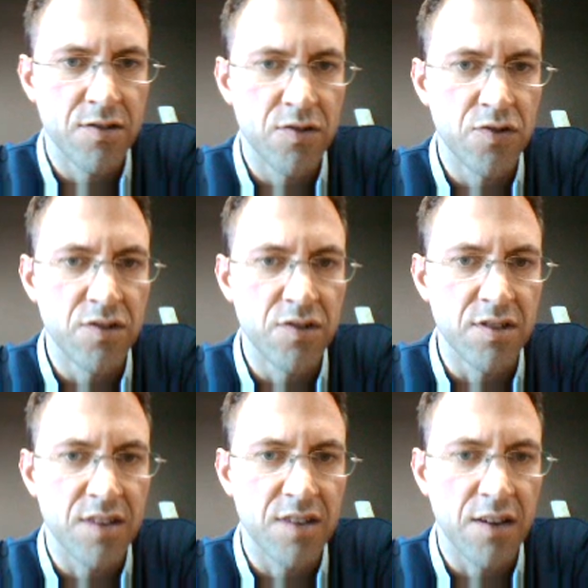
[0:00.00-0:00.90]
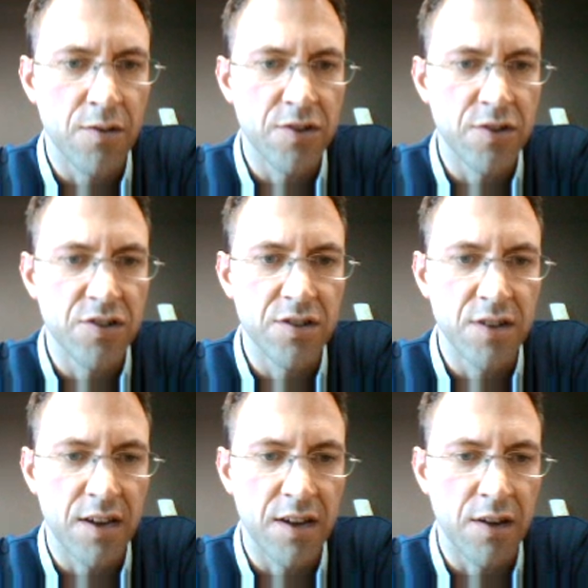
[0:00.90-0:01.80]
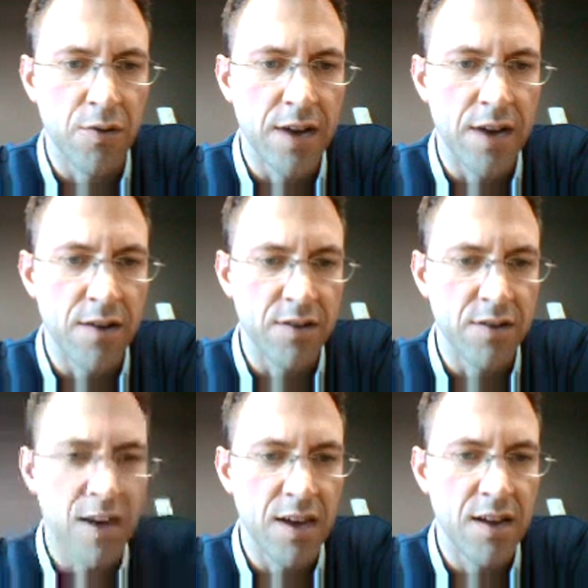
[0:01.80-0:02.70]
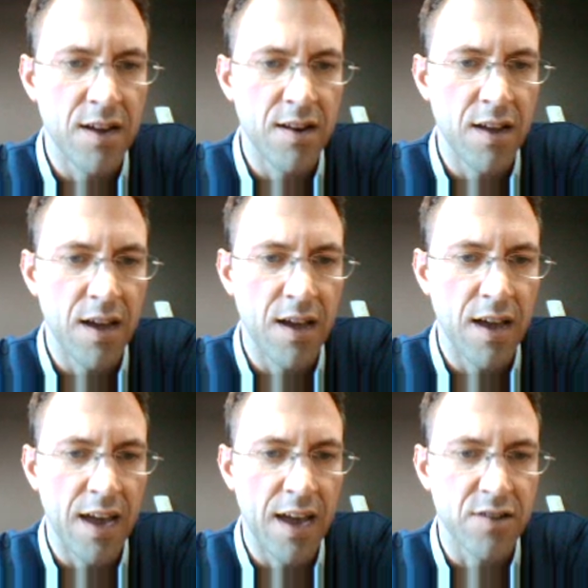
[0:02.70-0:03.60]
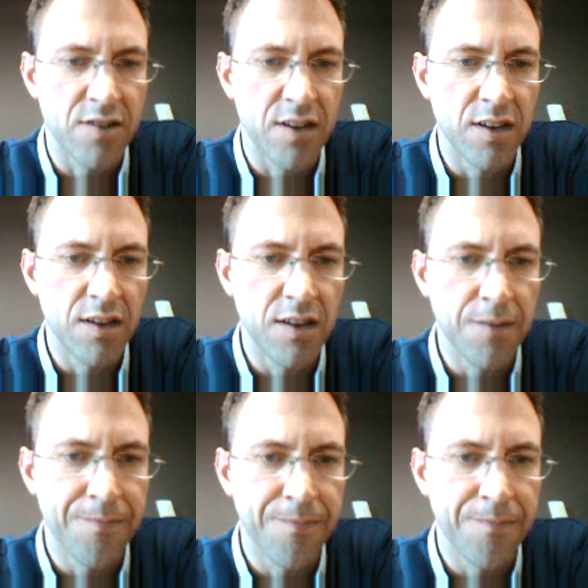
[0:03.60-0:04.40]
Choosing the second question, I can go down again, answer key.